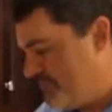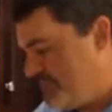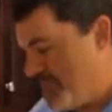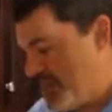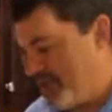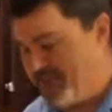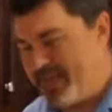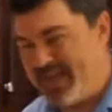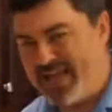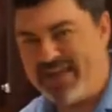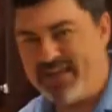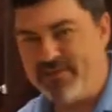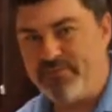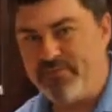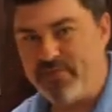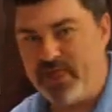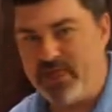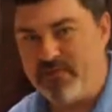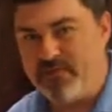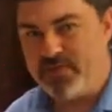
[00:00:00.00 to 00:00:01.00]
I've kind of
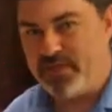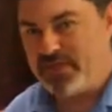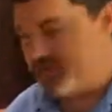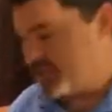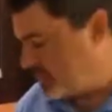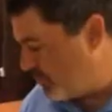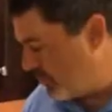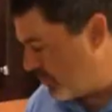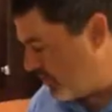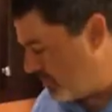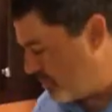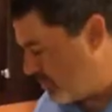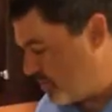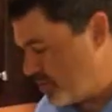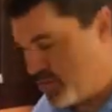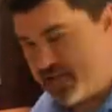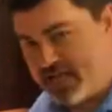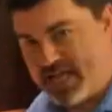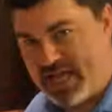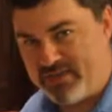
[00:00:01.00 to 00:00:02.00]
flavored it just because we're
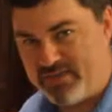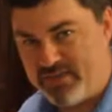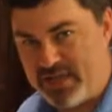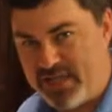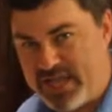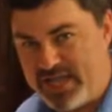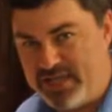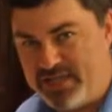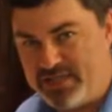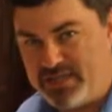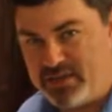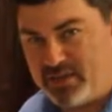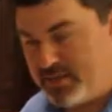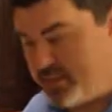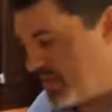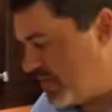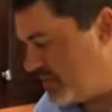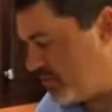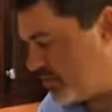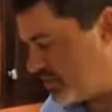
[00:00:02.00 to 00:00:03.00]
doing kind of a Cajun
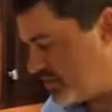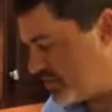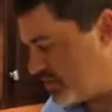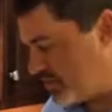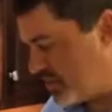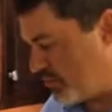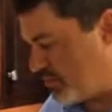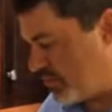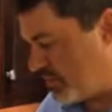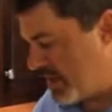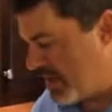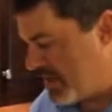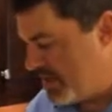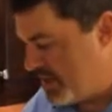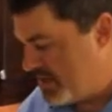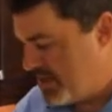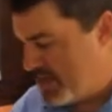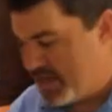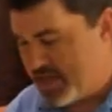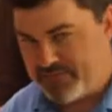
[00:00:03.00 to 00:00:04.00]
theme on this jambalaya.
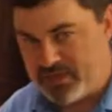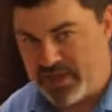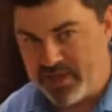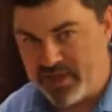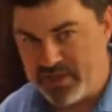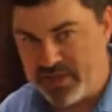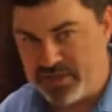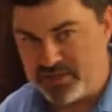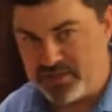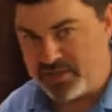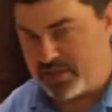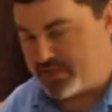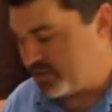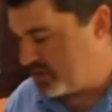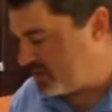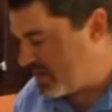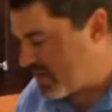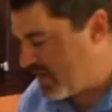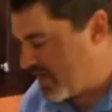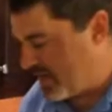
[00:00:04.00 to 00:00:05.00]
I've taken that chicken
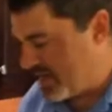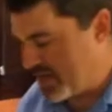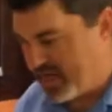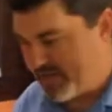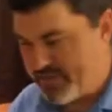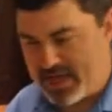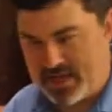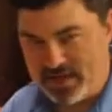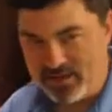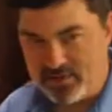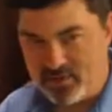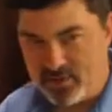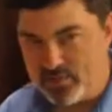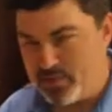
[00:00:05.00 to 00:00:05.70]
stock and I've added a little